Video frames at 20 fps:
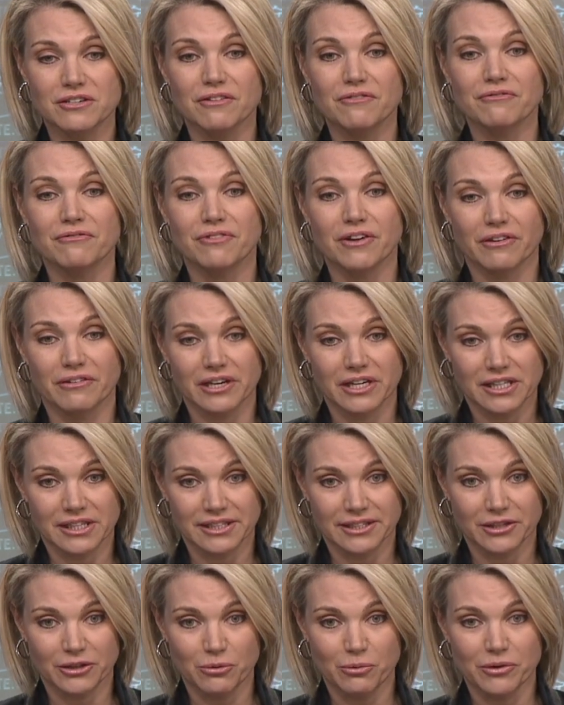very
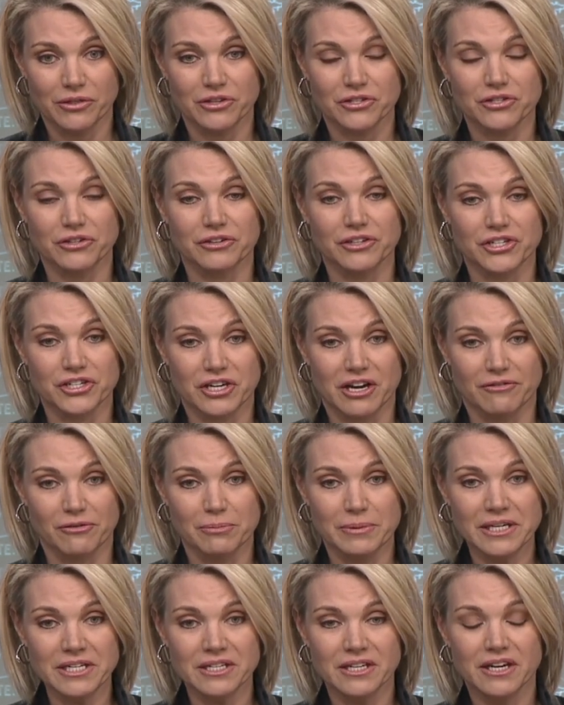clear with the Turkish
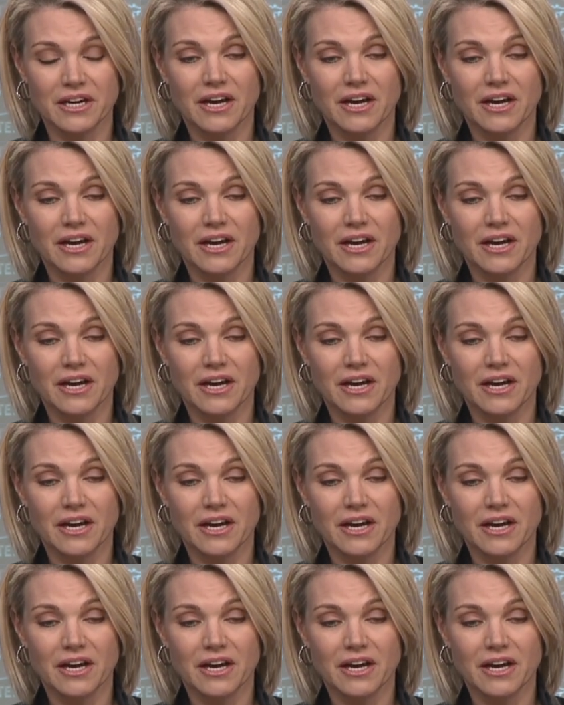government